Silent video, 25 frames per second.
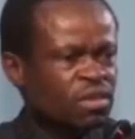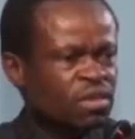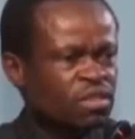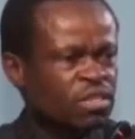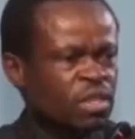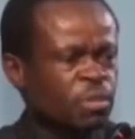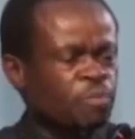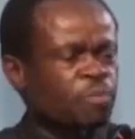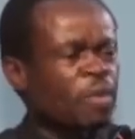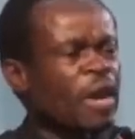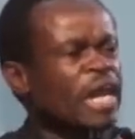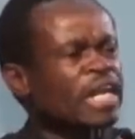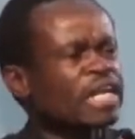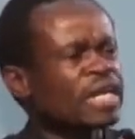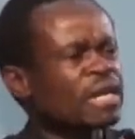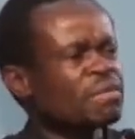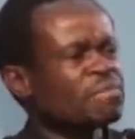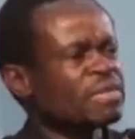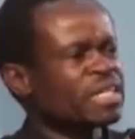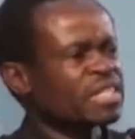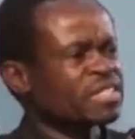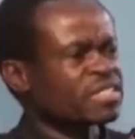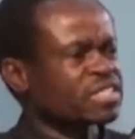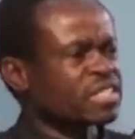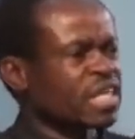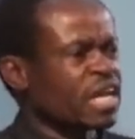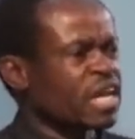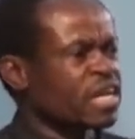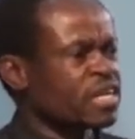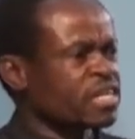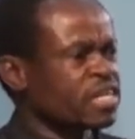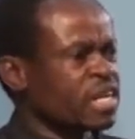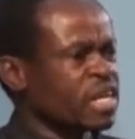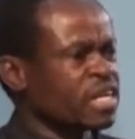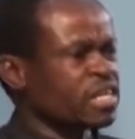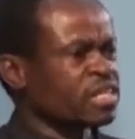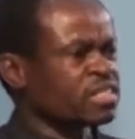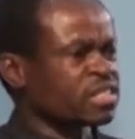The
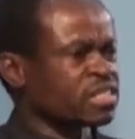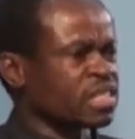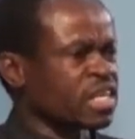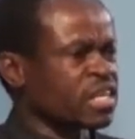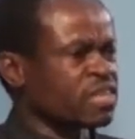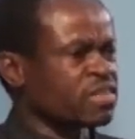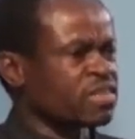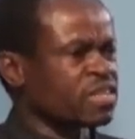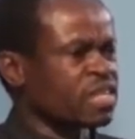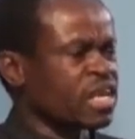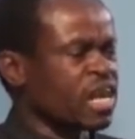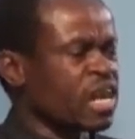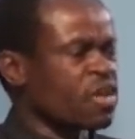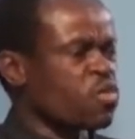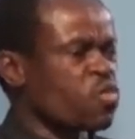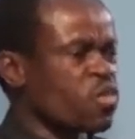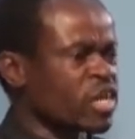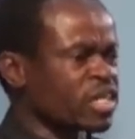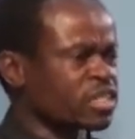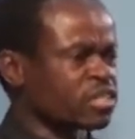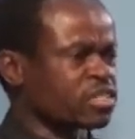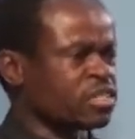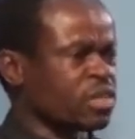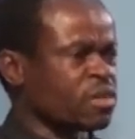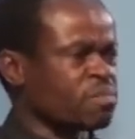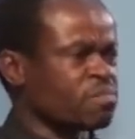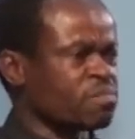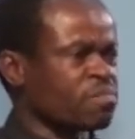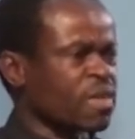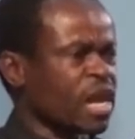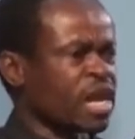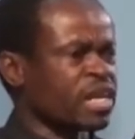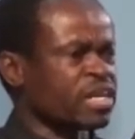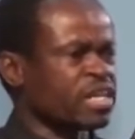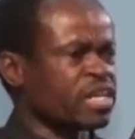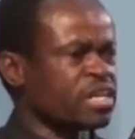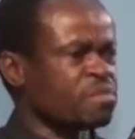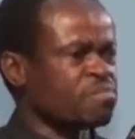parliamentarians, in their wisdom,
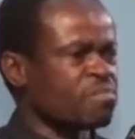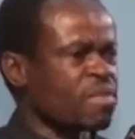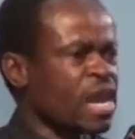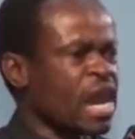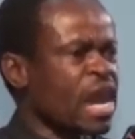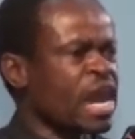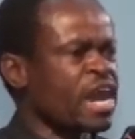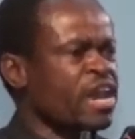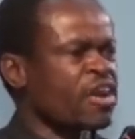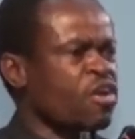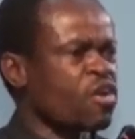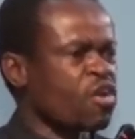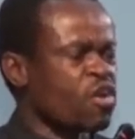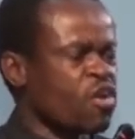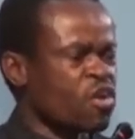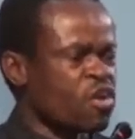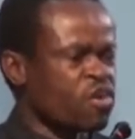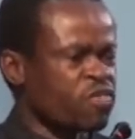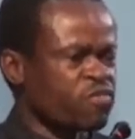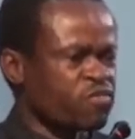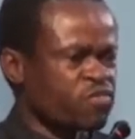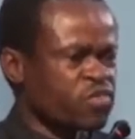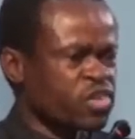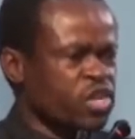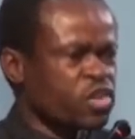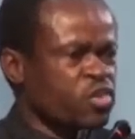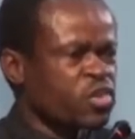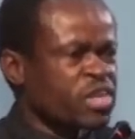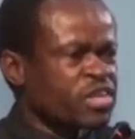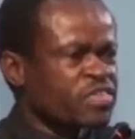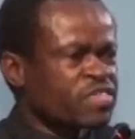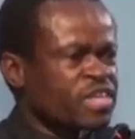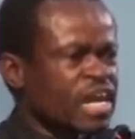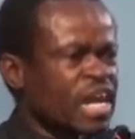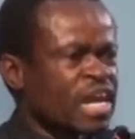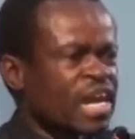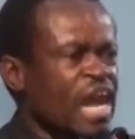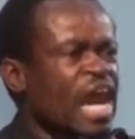and in my own view, in
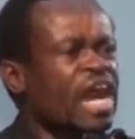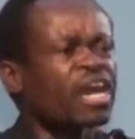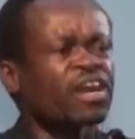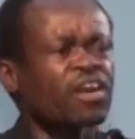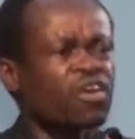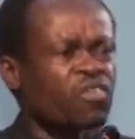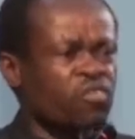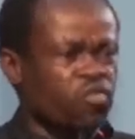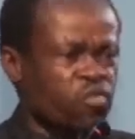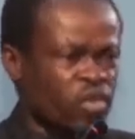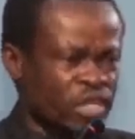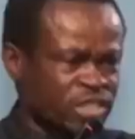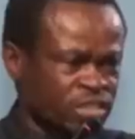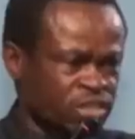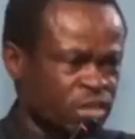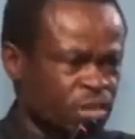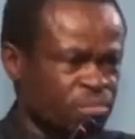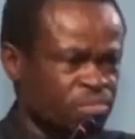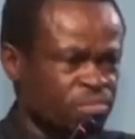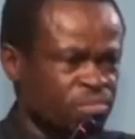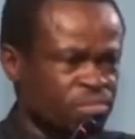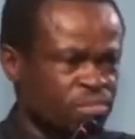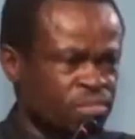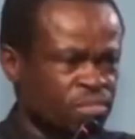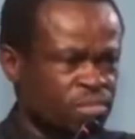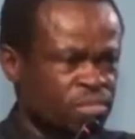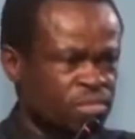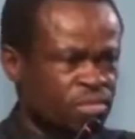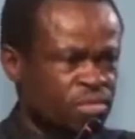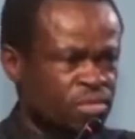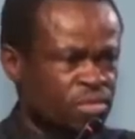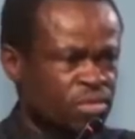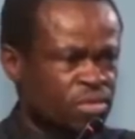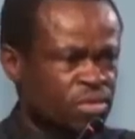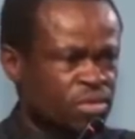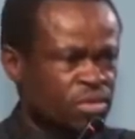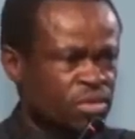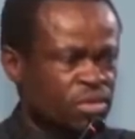their lack of wisdom,
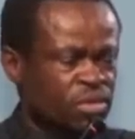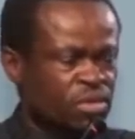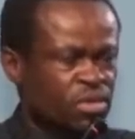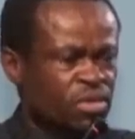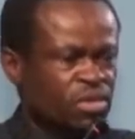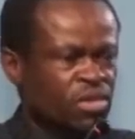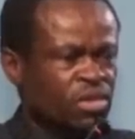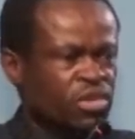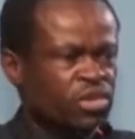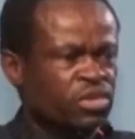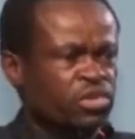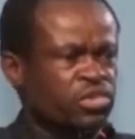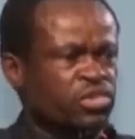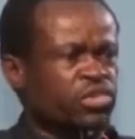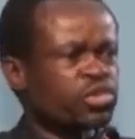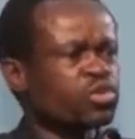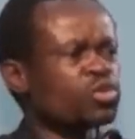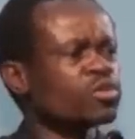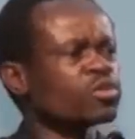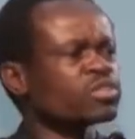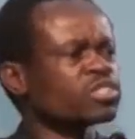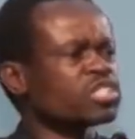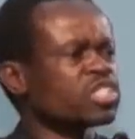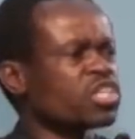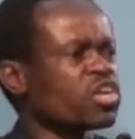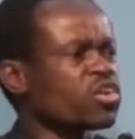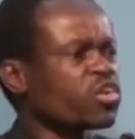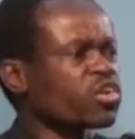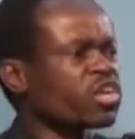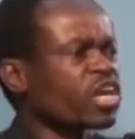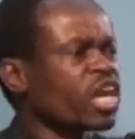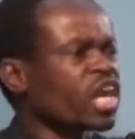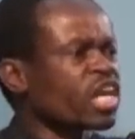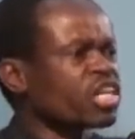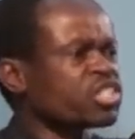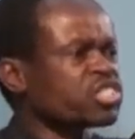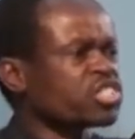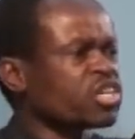used the
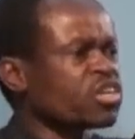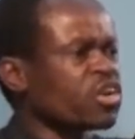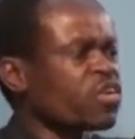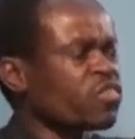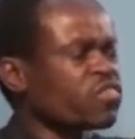occasion